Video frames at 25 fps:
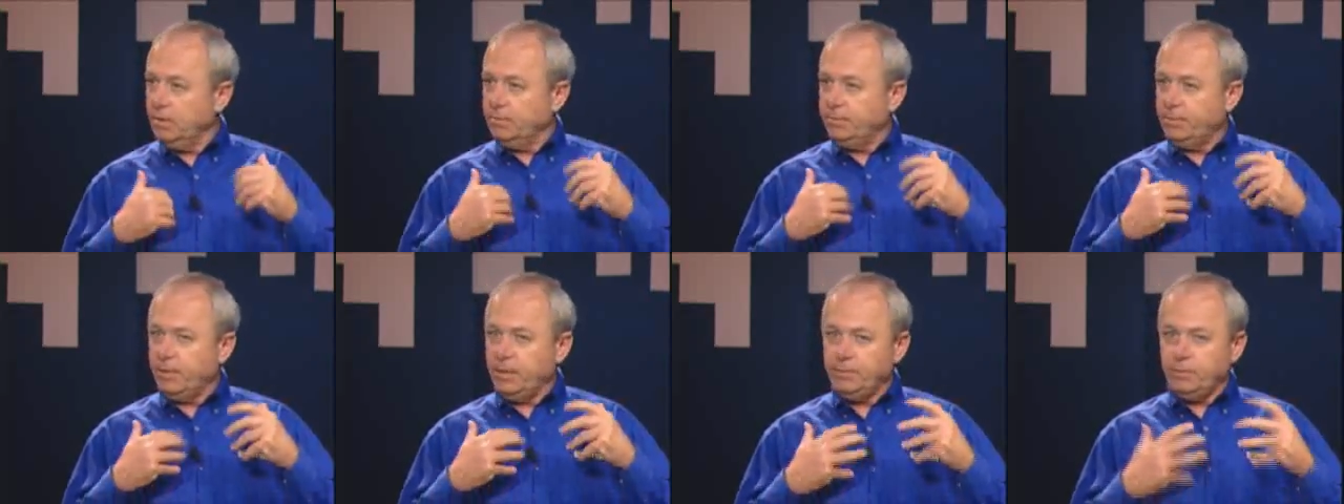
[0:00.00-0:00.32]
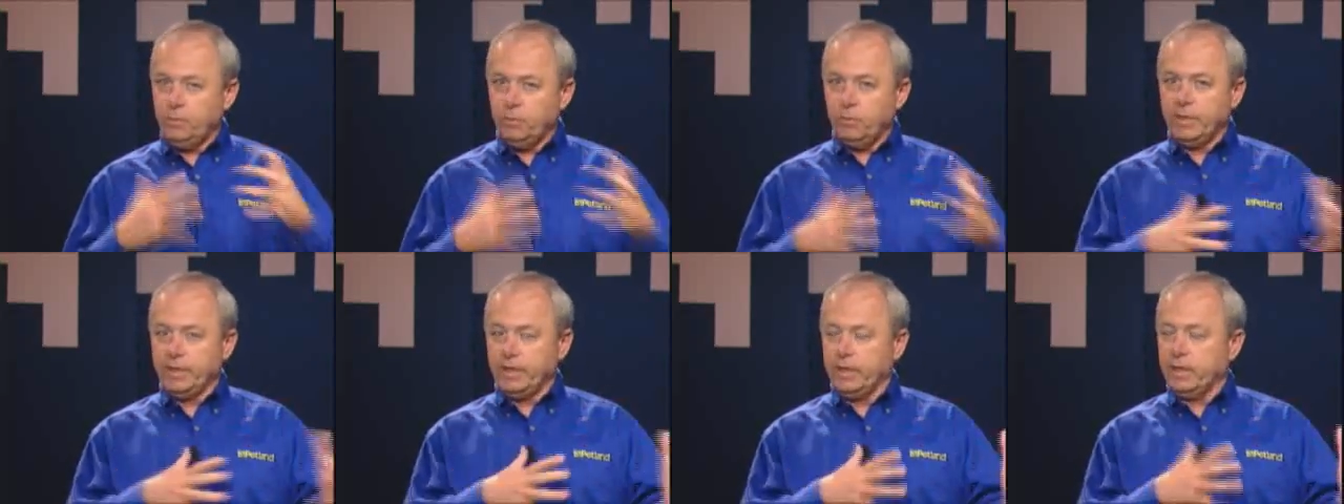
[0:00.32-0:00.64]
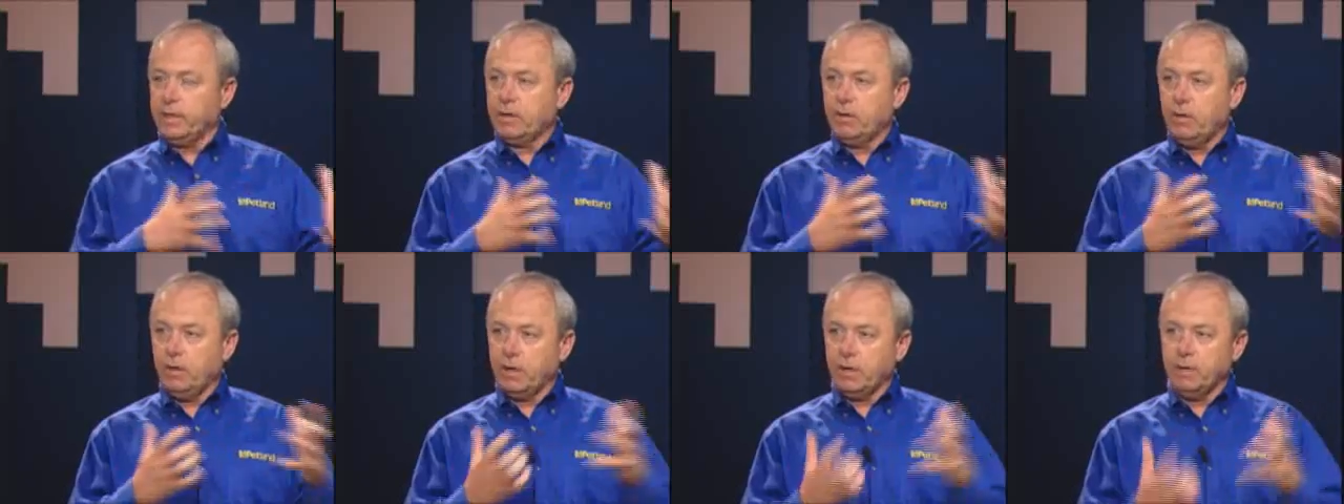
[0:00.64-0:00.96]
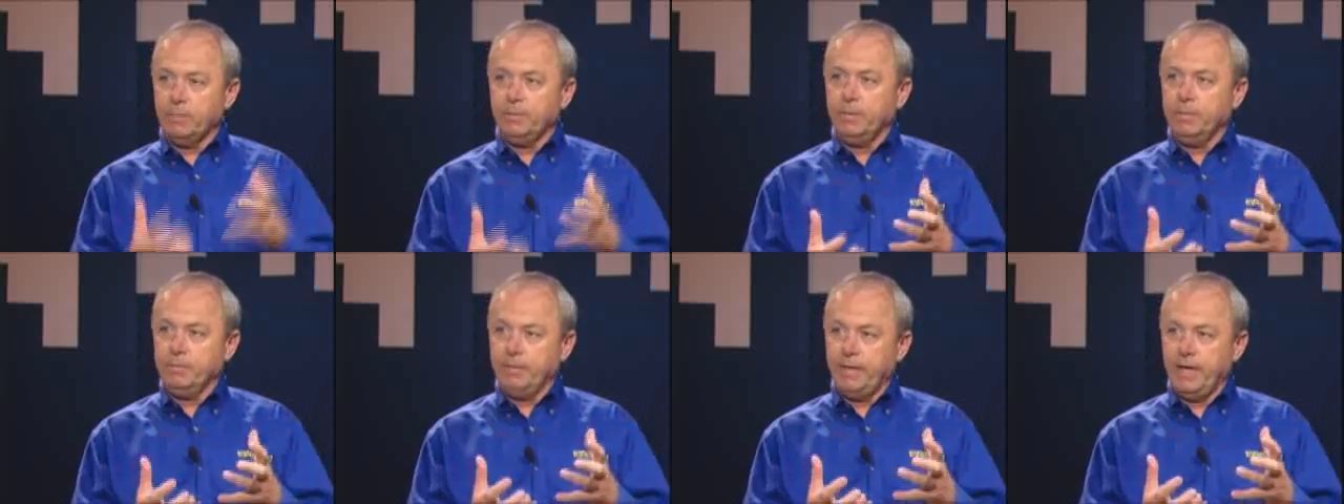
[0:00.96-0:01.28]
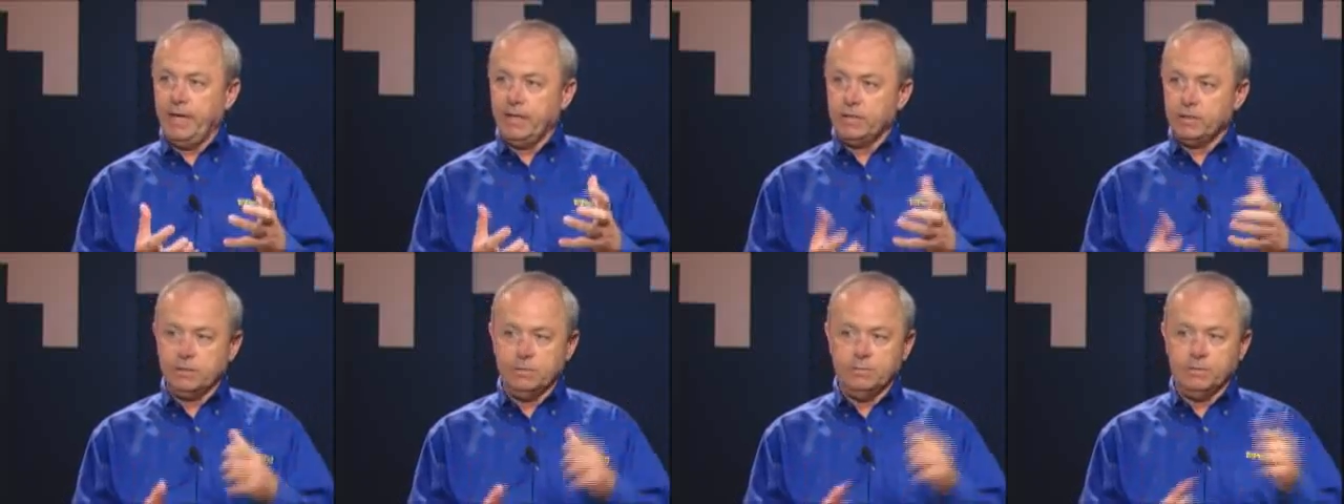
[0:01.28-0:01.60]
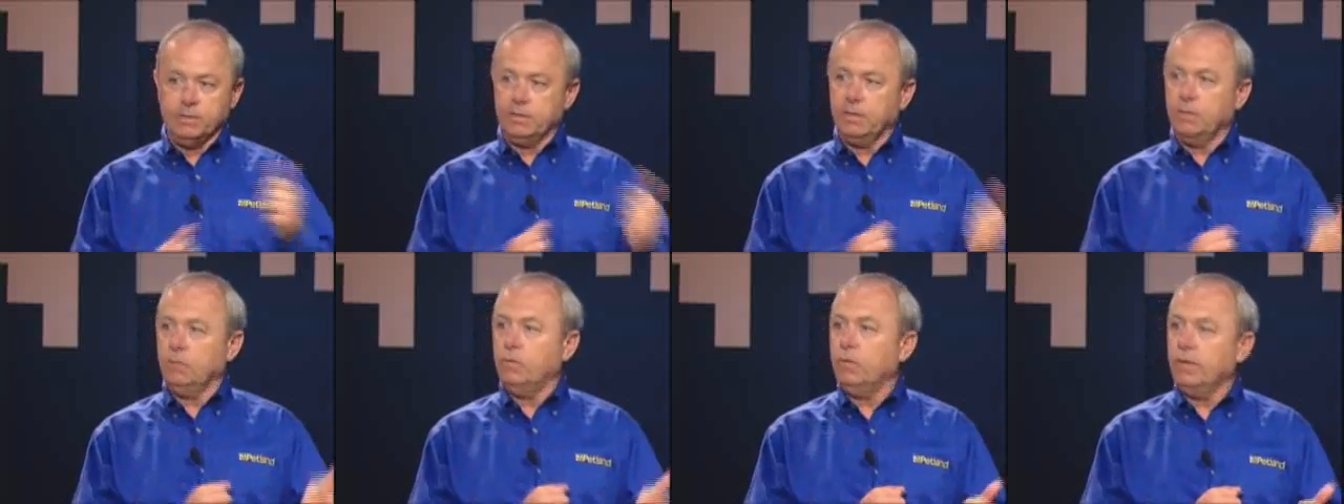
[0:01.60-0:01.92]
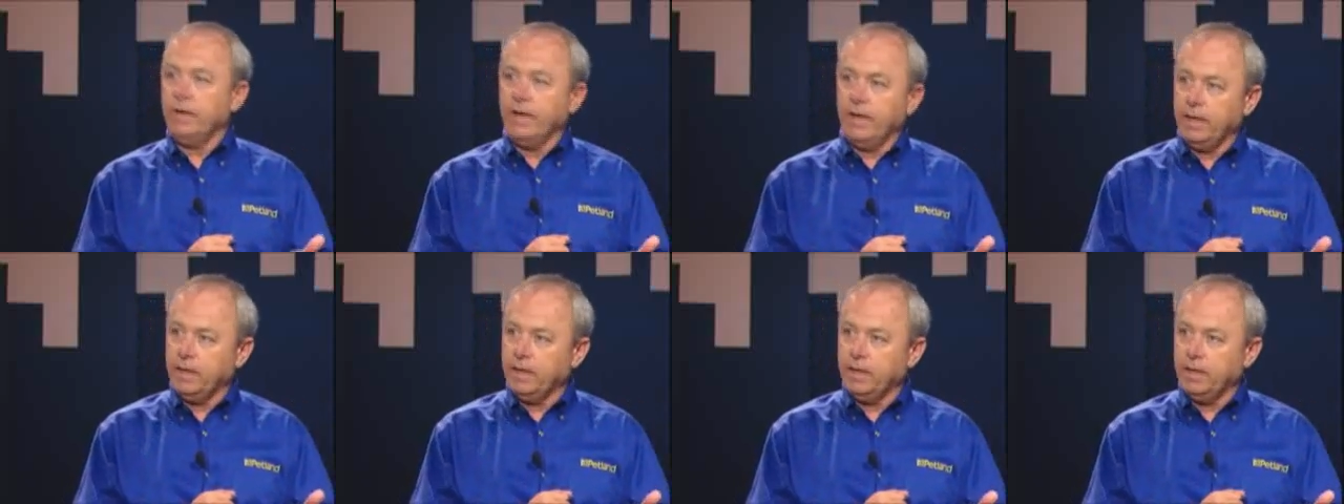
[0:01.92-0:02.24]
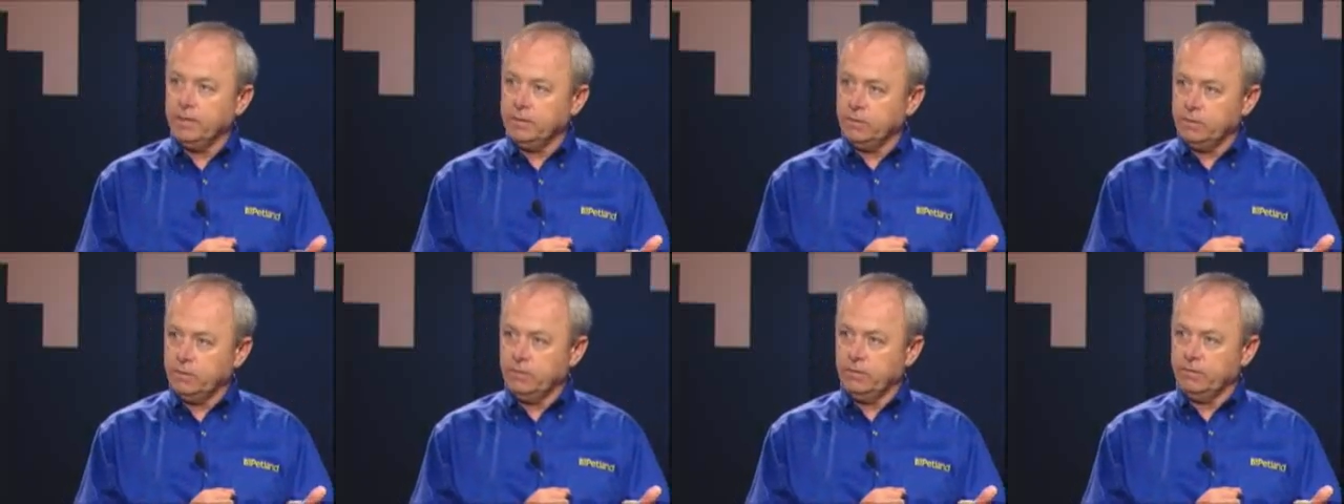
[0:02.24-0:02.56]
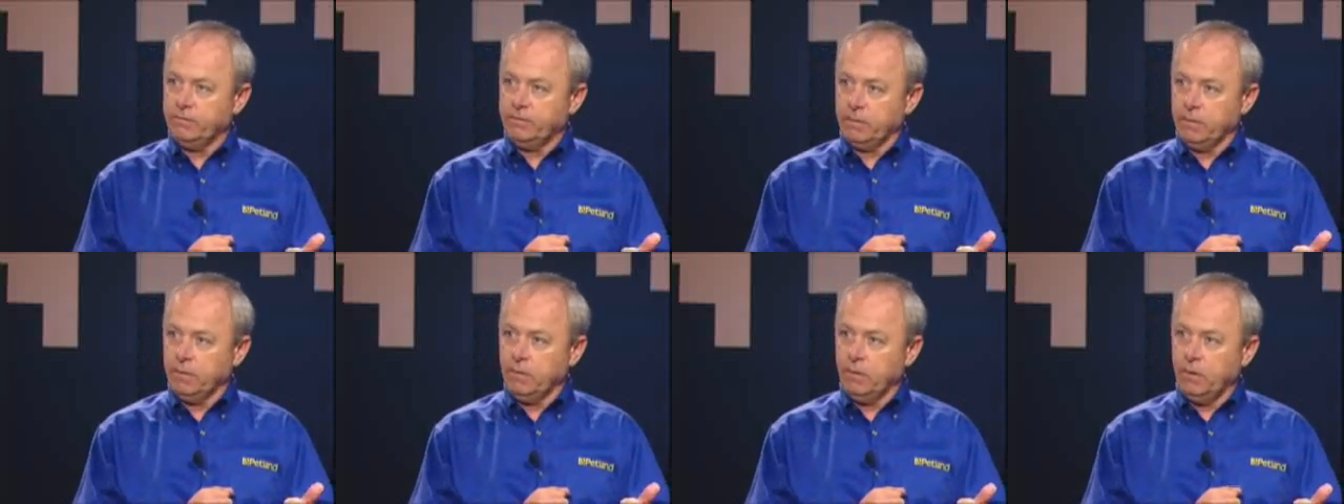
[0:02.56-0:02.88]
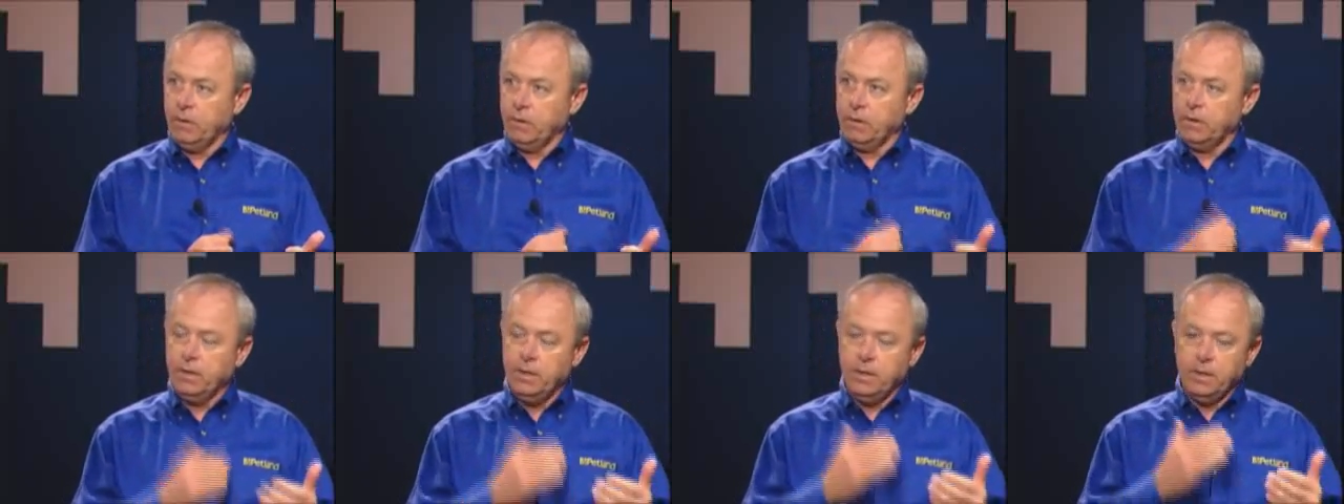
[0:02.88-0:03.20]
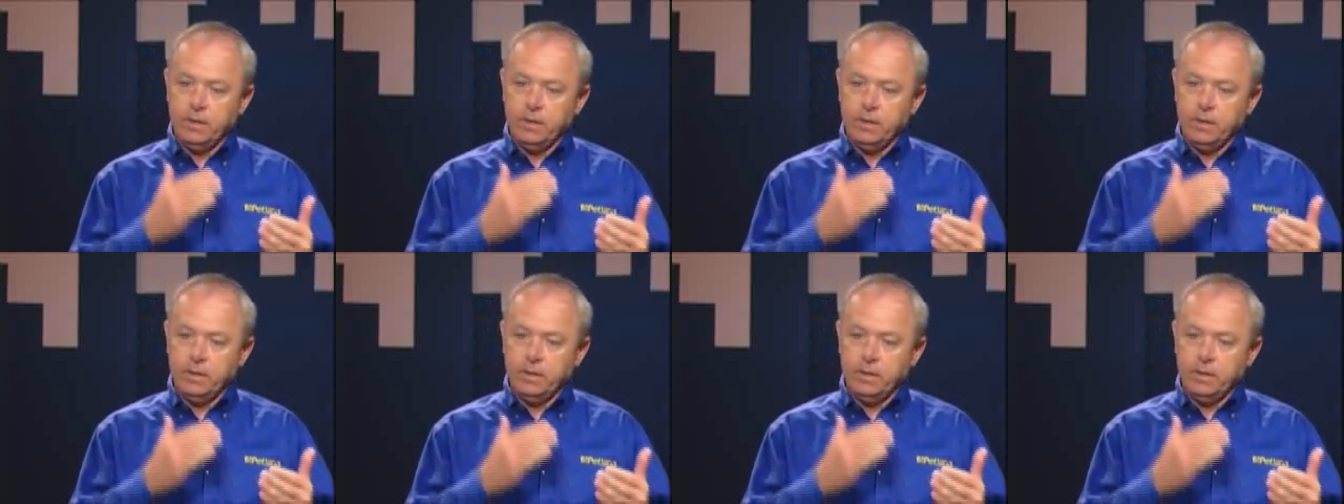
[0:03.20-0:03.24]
People will get caught up in passion, but they won't hang on to it for long.